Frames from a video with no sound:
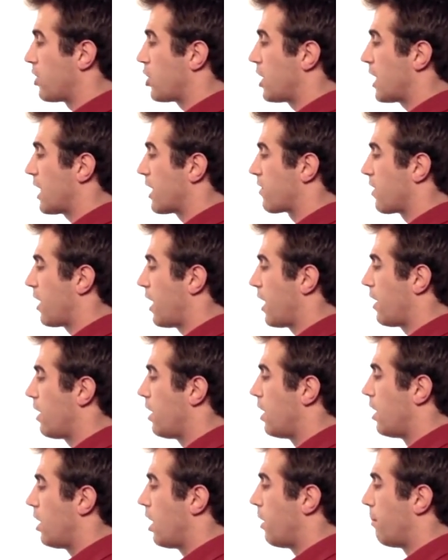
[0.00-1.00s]
She gets on
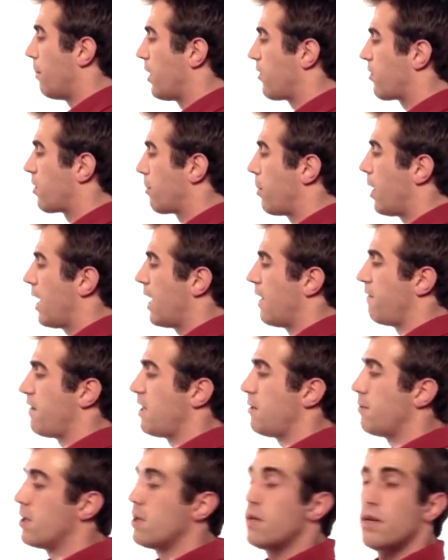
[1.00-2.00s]
a month's supply of
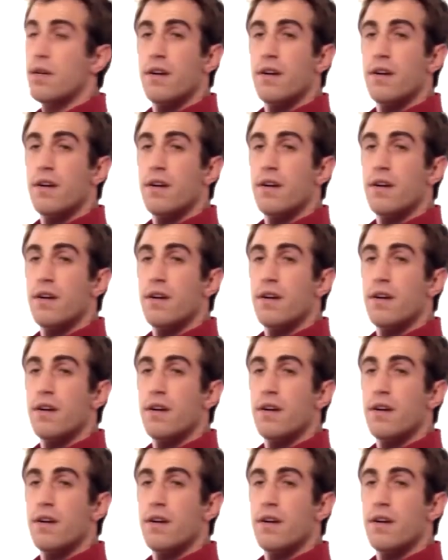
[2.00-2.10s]
Vemma